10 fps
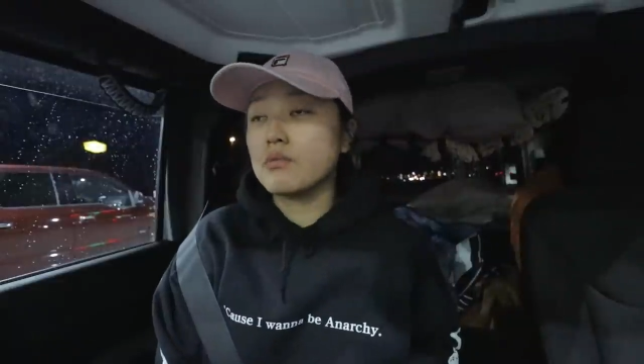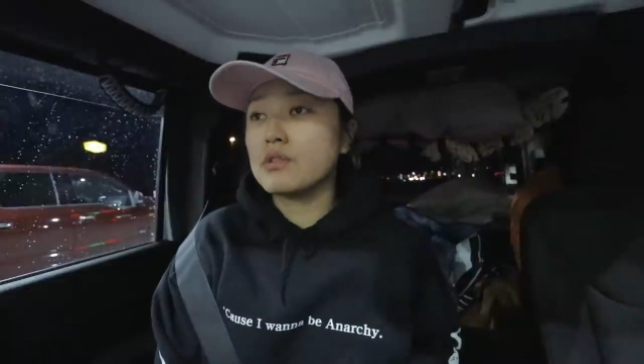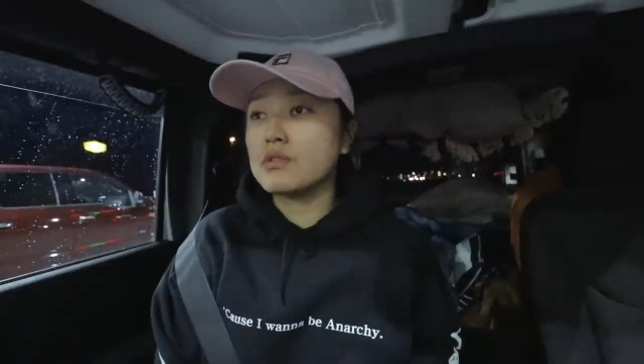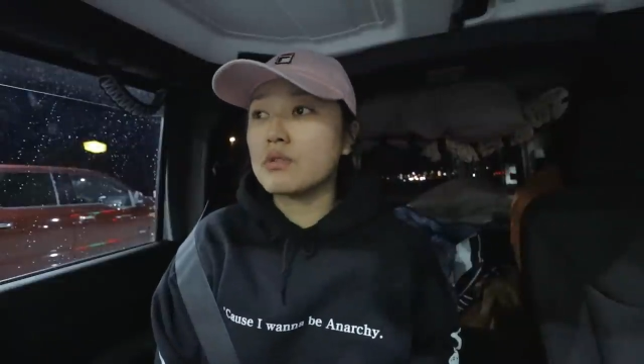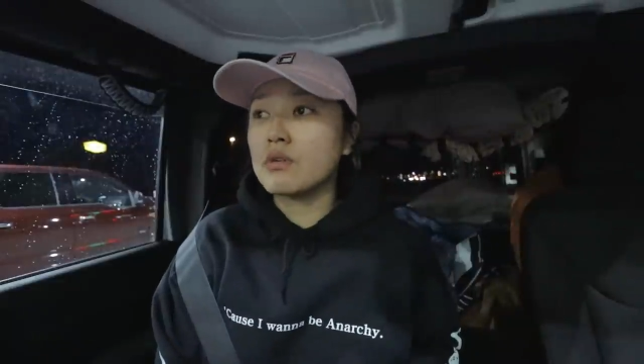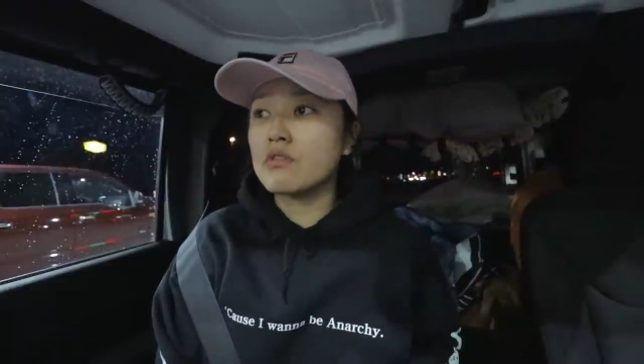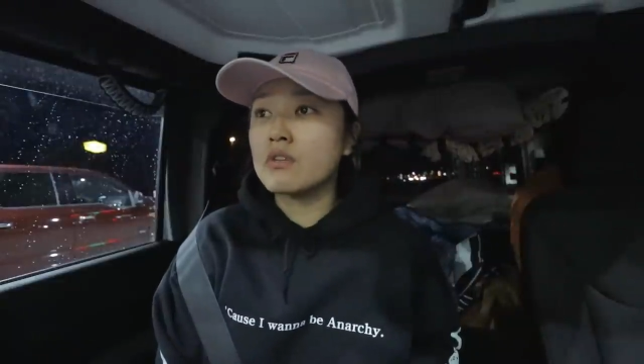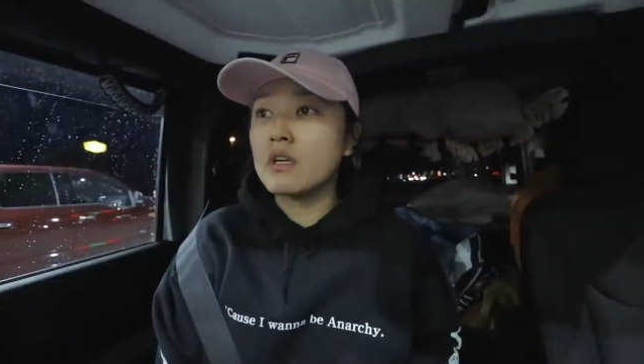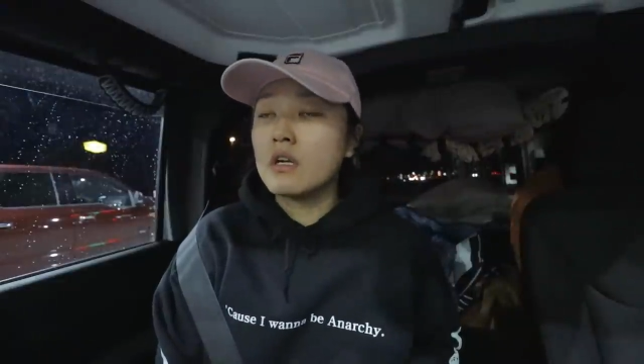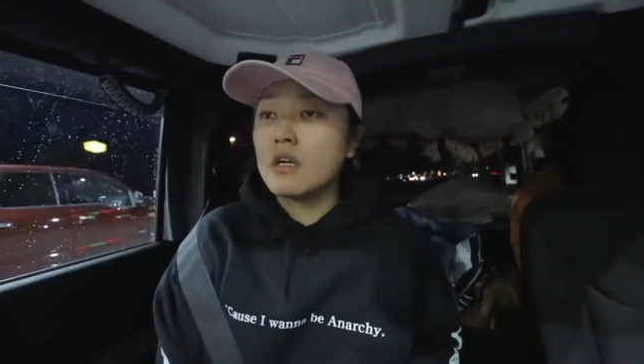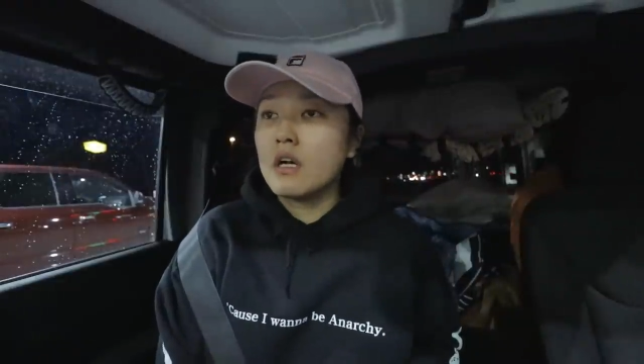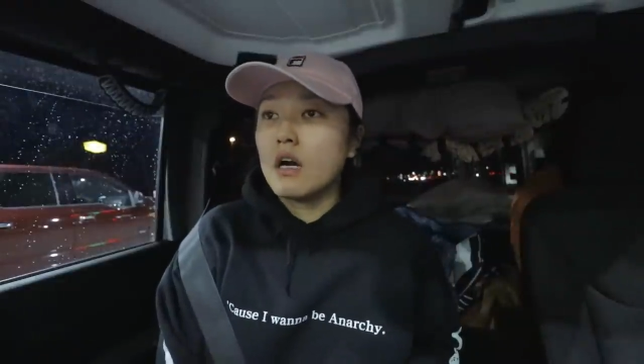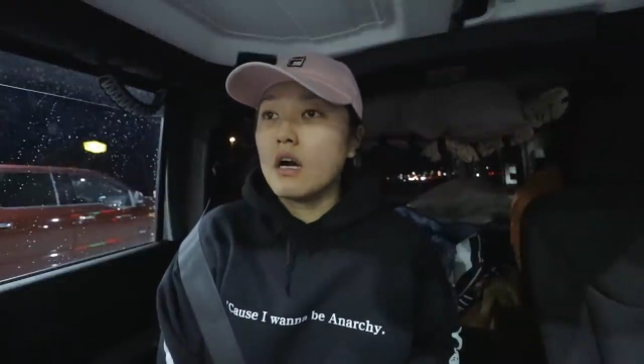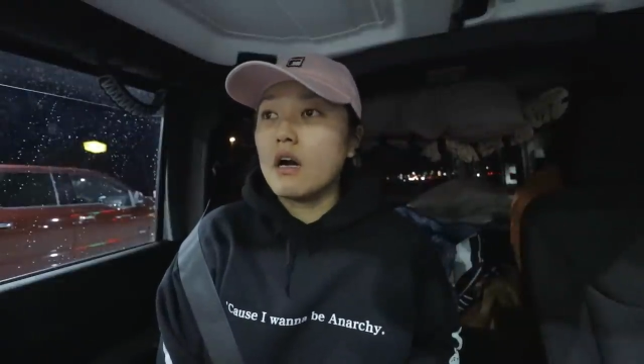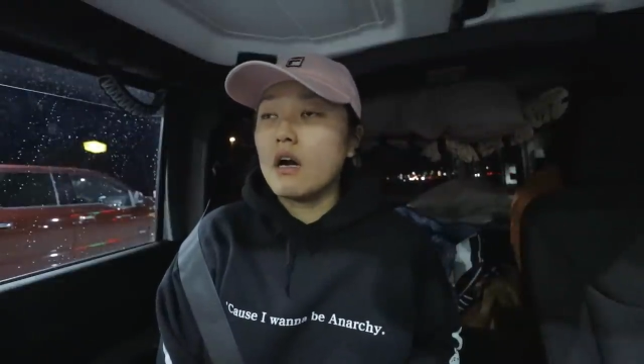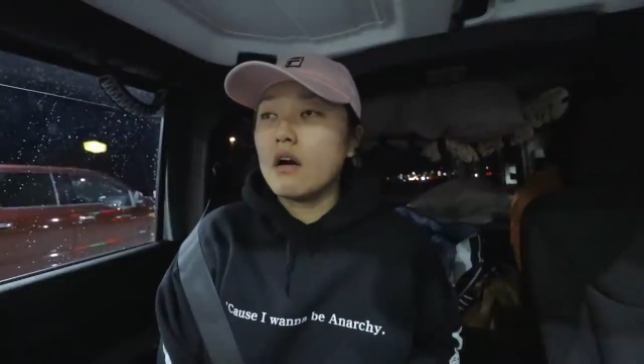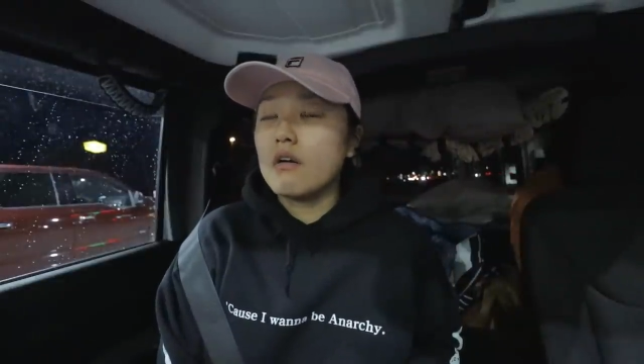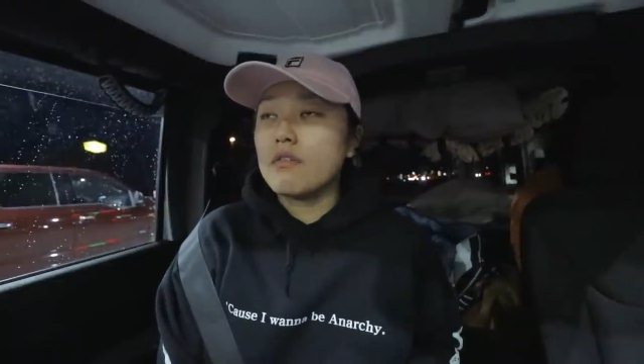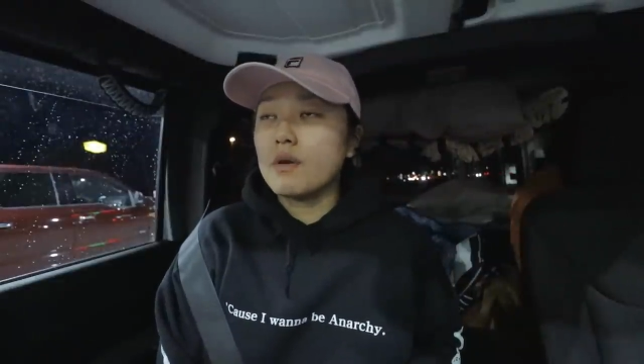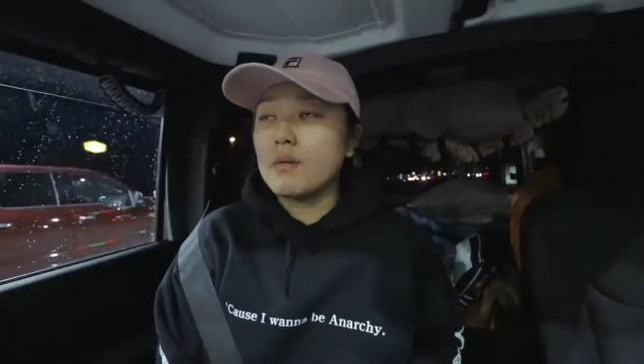We drove
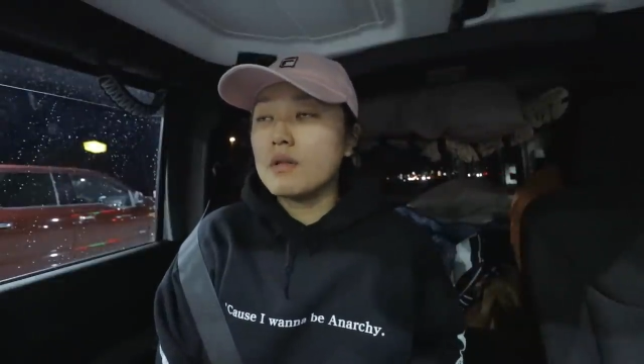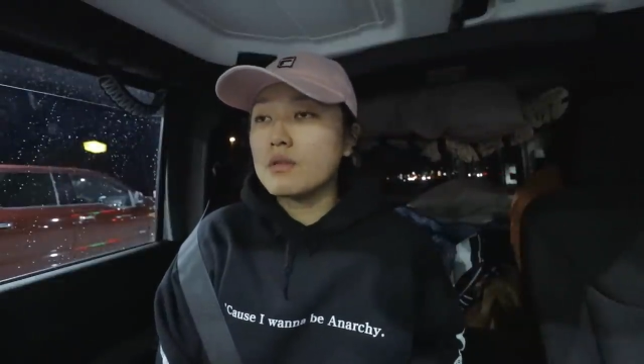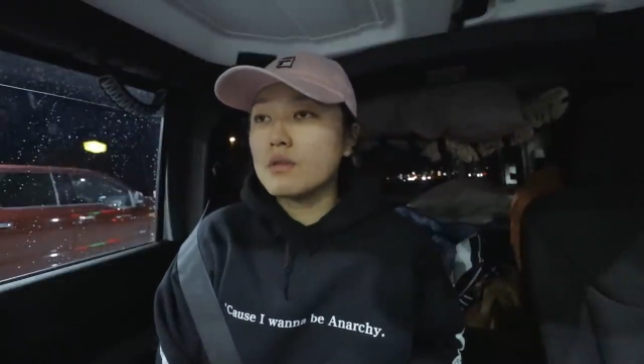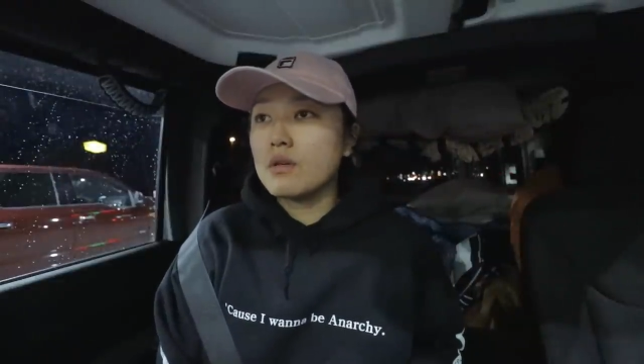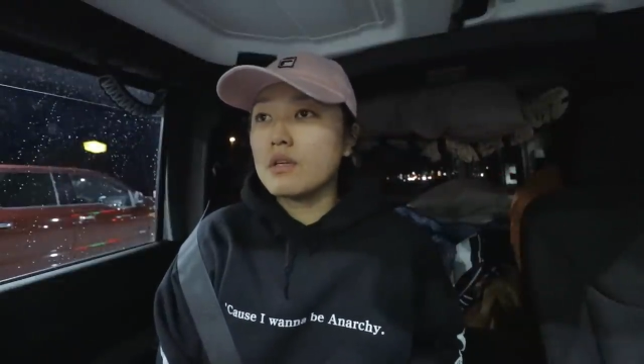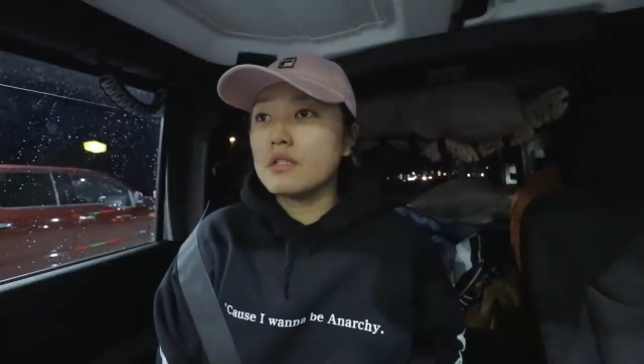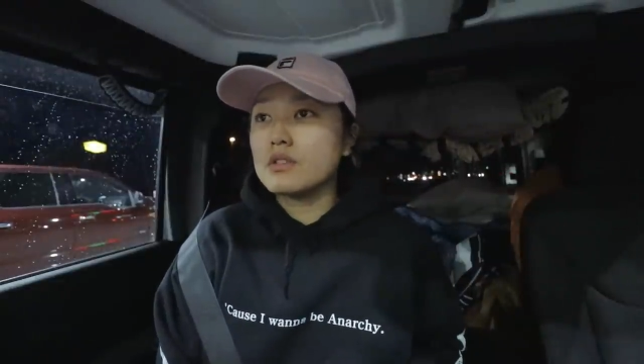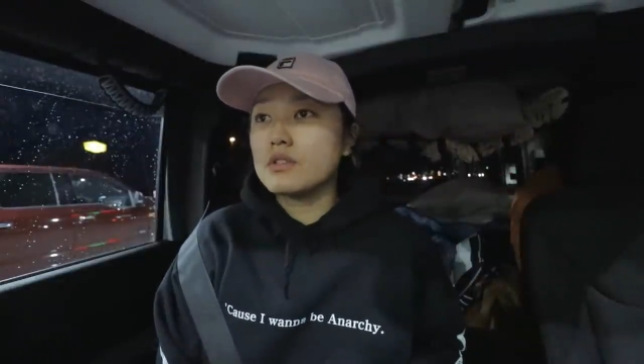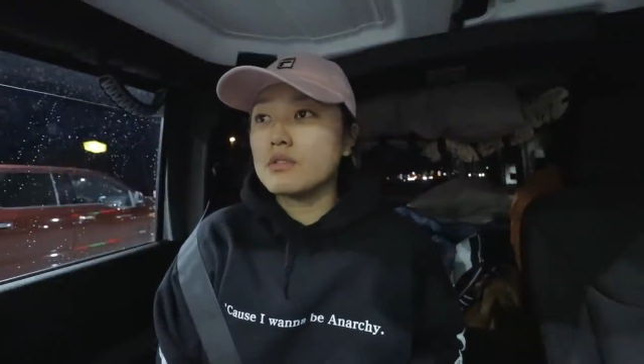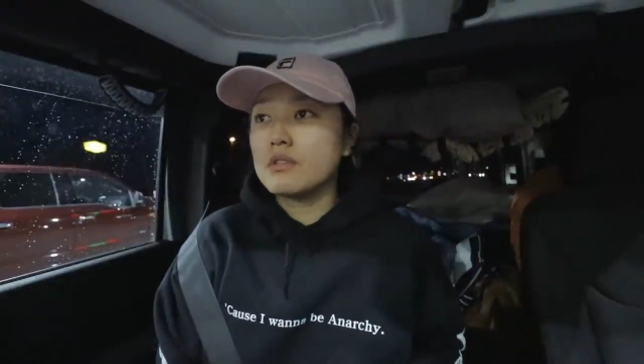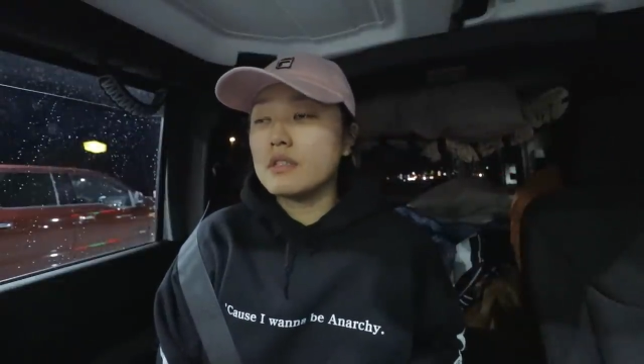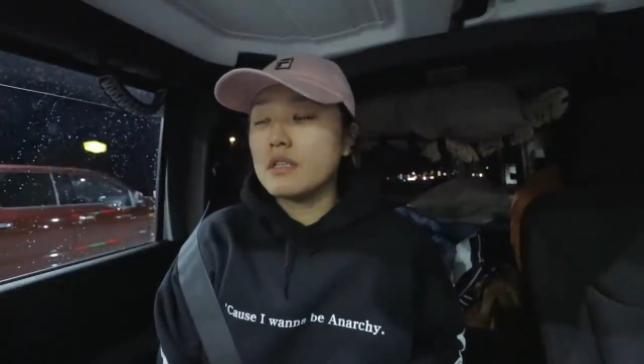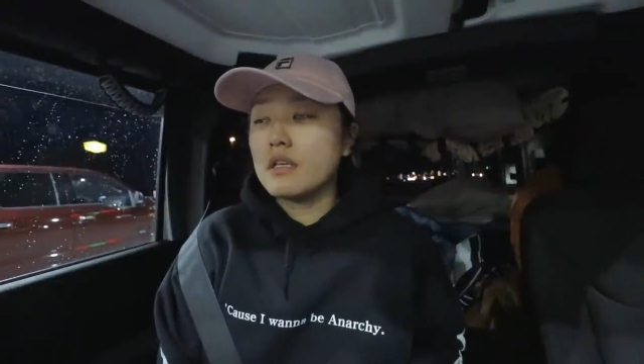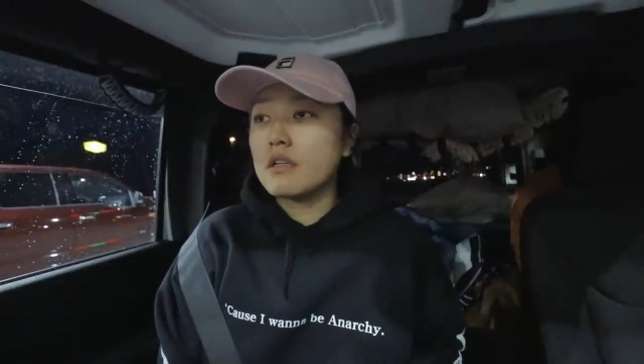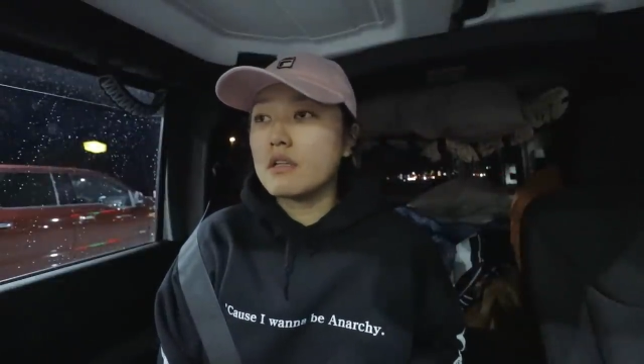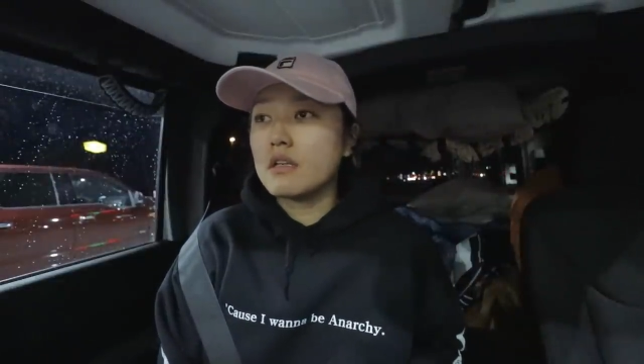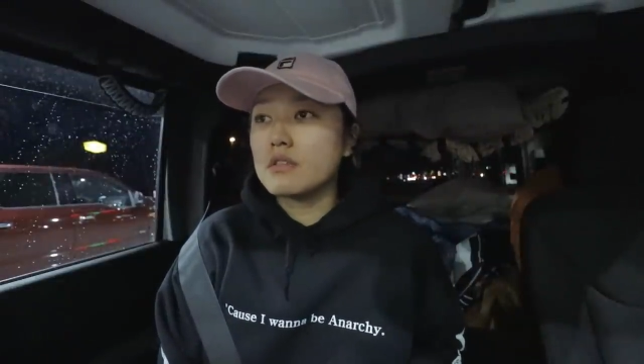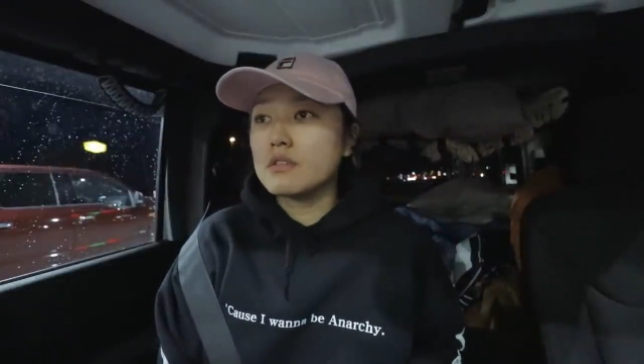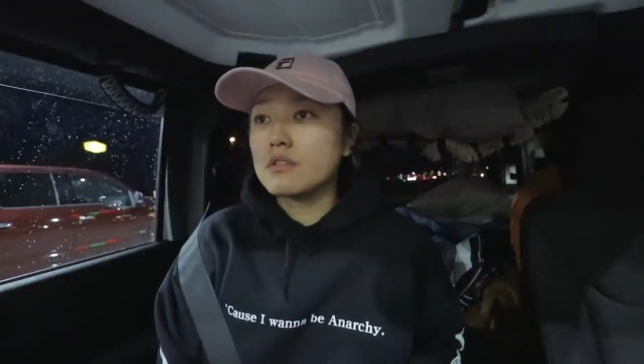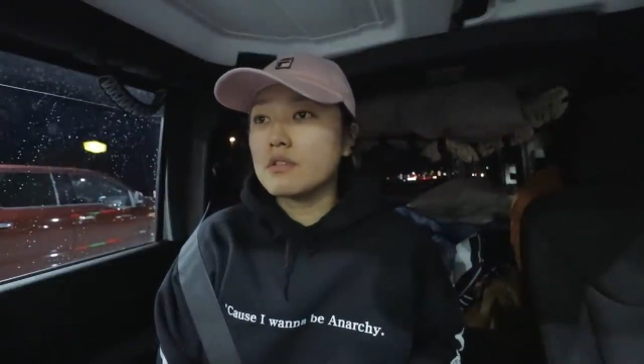from Illinois to
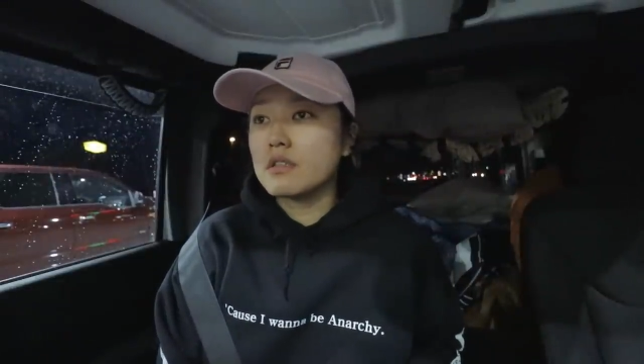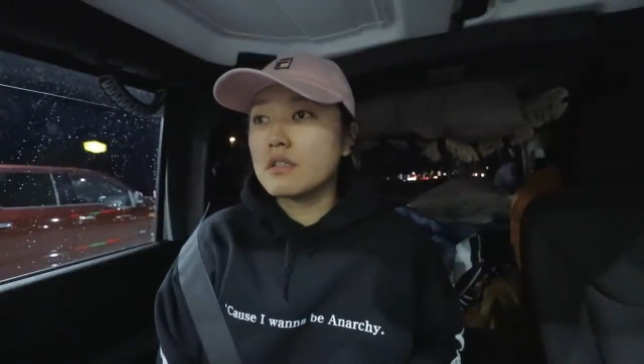Indiana to